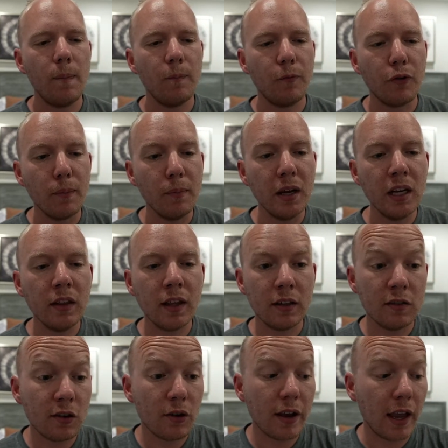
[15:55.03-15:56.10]
For me,
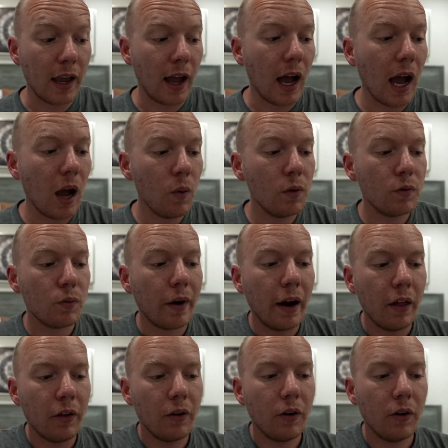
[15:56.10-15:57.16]
that's okay. I would
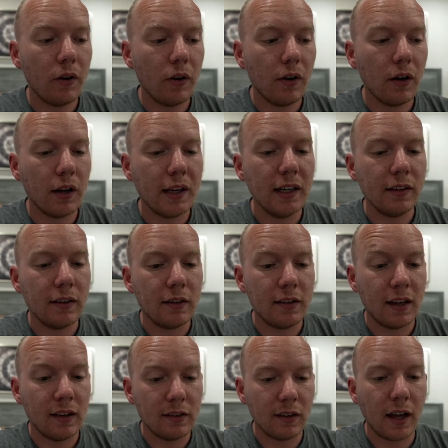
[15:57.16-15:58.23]
rather get this
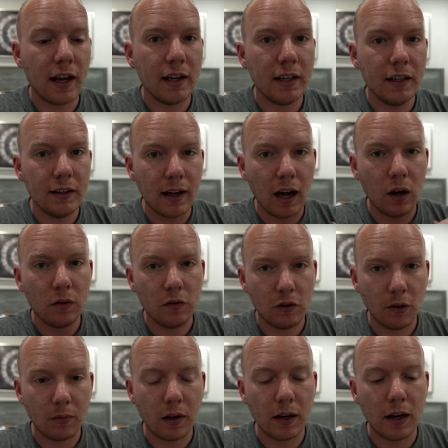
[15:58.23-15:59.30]
anxiety down so
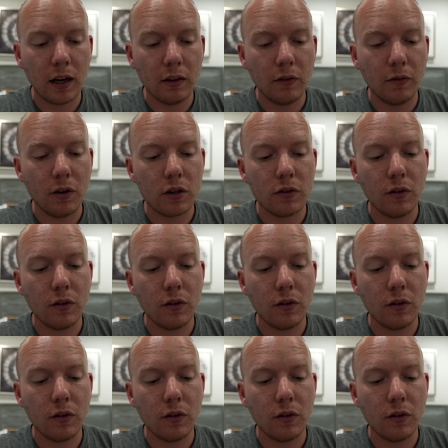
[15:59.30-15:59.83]
I'm not on the verge of a